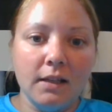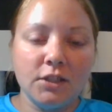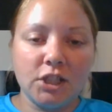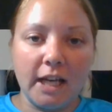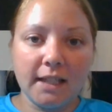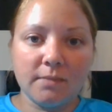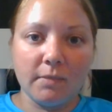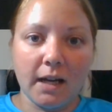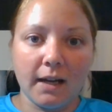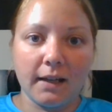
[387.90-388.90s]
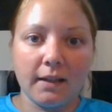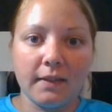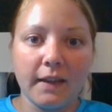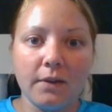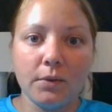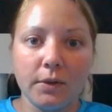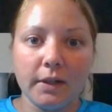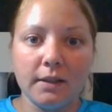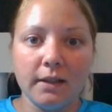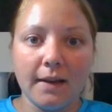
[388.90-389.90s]
checked my
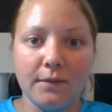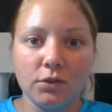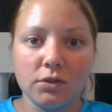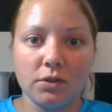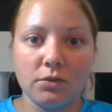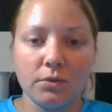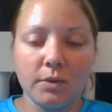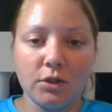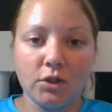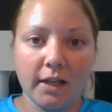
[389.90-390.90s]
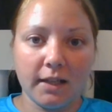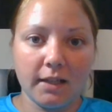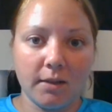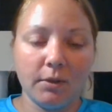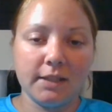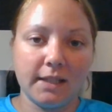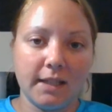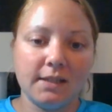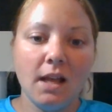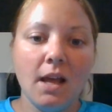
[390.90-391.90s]
thyroid levels. He did a blood
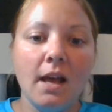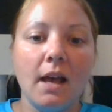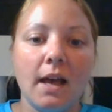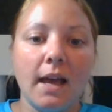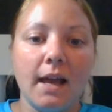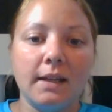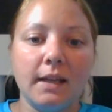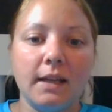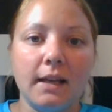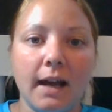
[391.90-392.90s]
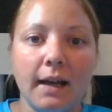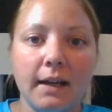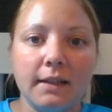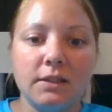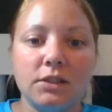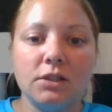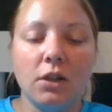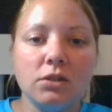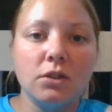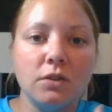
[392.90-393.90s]
test, and he had
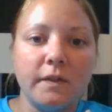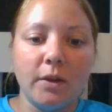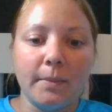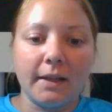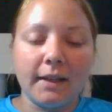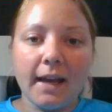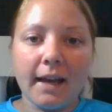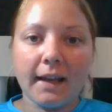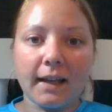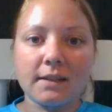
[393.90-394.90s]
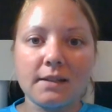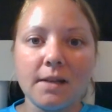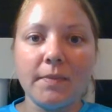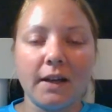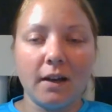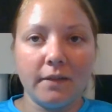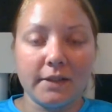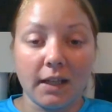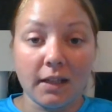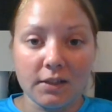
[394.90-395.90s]
also felt my neck, and something
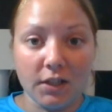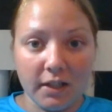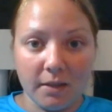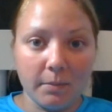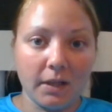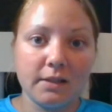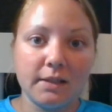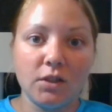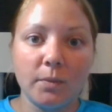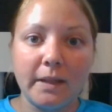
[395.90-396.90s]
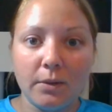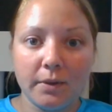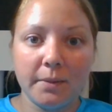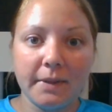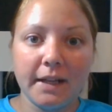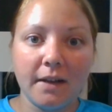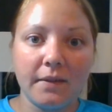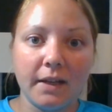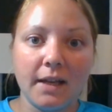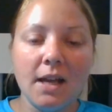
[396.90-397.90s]
obviously concerned him because he told me he wanted me to have
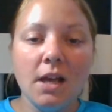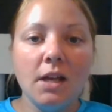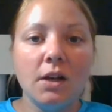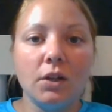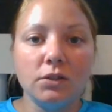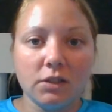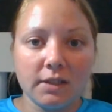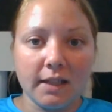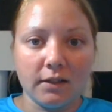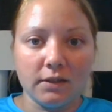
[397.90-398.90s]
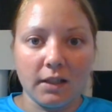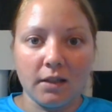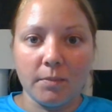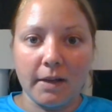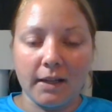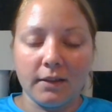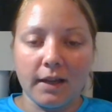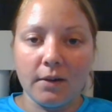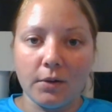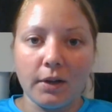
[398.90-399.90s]
a ultrasound done on my
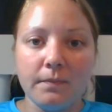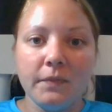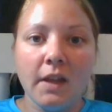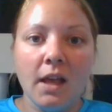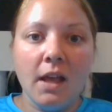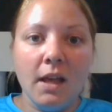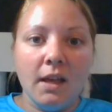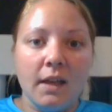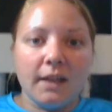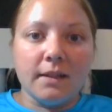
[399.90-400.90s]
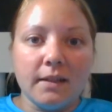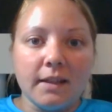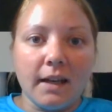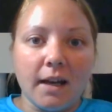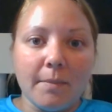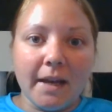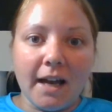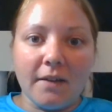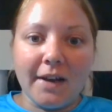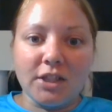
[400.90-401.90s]
thyroid, and that I may
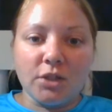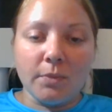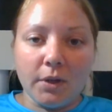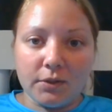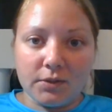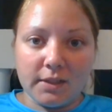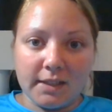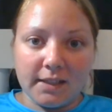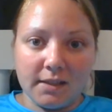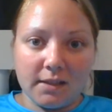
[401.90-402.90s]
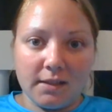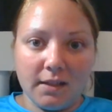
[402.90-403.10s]
have Hashimoto's disease,